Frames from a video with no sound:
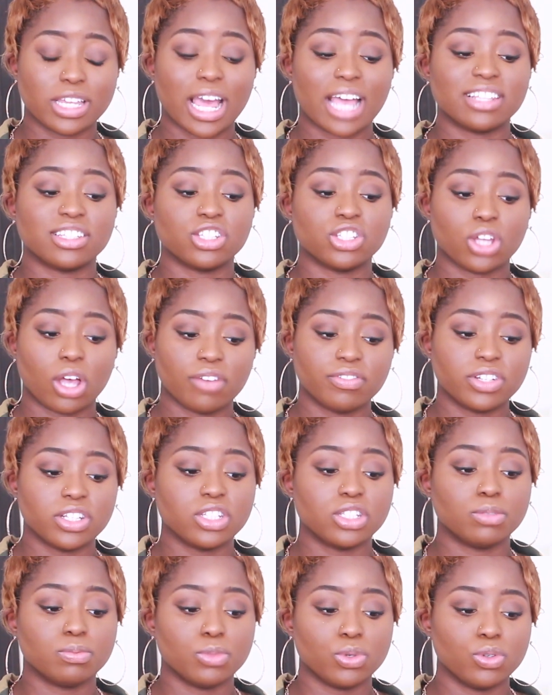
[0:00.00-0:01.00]
It has a soft and
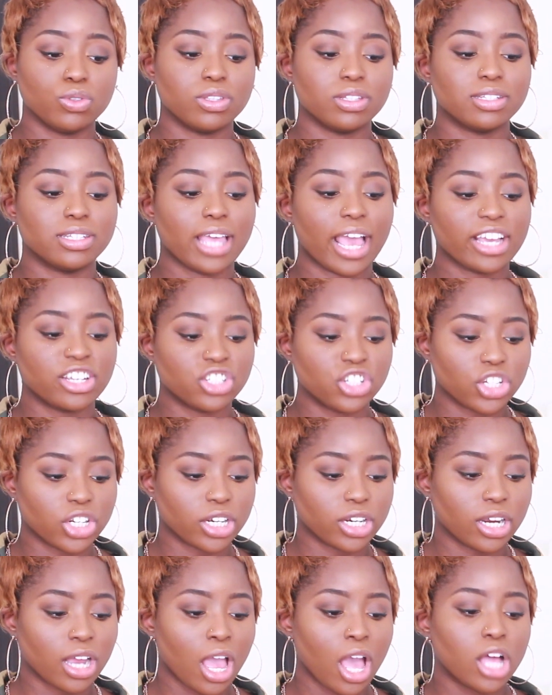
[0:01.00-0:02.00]
smooth
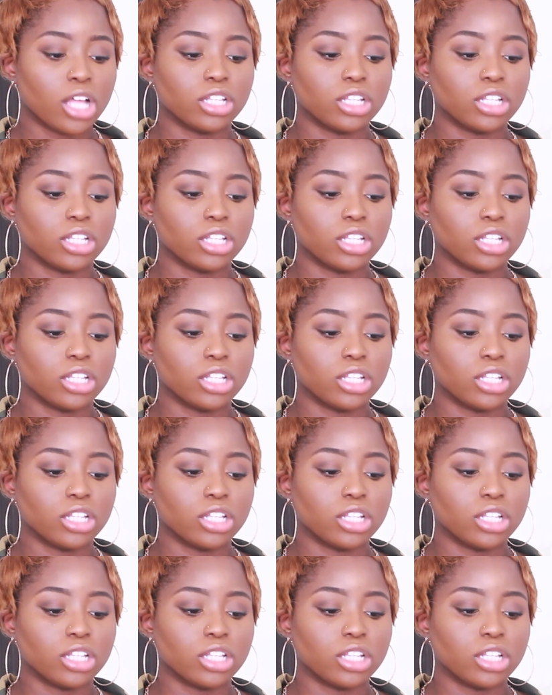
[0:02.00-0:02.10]
texture,